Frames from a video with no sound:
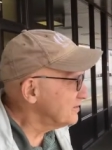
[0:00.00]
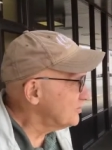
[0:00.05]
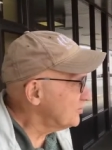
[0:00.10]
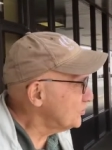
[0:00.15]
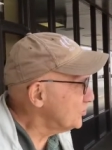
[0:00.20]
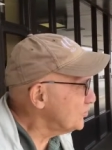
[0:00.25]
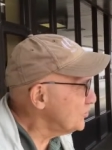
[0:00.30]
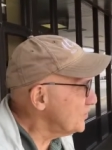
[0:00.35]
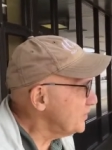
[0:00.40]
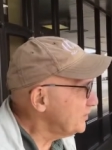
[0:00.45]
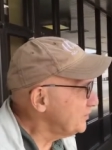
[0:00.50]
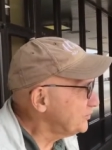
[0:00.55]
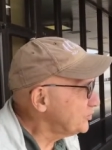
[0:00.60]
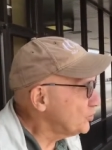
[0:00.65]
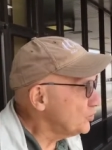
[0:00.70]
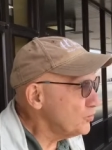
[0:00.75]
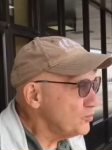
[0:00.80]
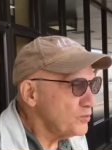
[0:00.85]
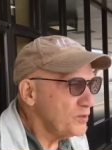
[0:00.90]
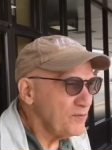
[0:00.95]
a too uh,
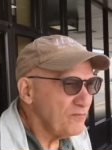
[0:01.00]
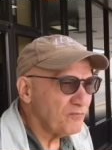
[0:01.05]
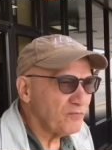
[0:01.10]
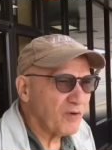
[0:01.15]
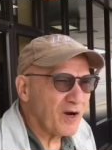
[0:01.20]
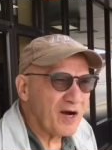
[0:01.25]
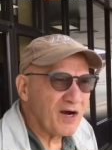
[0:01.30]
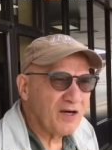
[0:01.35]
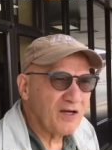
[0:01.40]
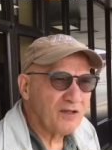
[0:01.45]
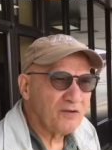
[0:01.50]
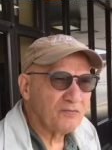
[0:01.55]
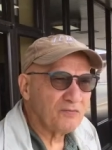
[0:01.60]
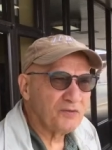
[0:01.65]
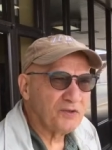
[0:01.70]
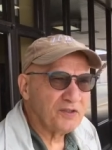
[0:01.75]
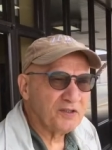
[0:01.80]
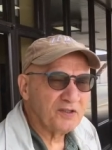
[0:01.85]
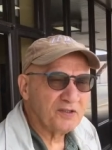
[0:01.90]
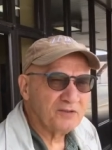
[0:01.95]
too
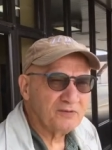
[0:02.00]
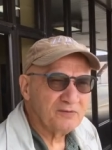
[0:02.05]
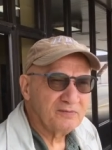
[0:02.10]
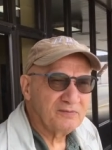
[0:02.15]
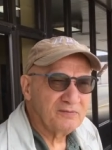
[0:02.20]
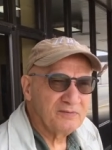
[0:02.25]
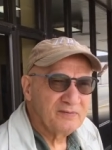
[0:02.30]
involved, you know.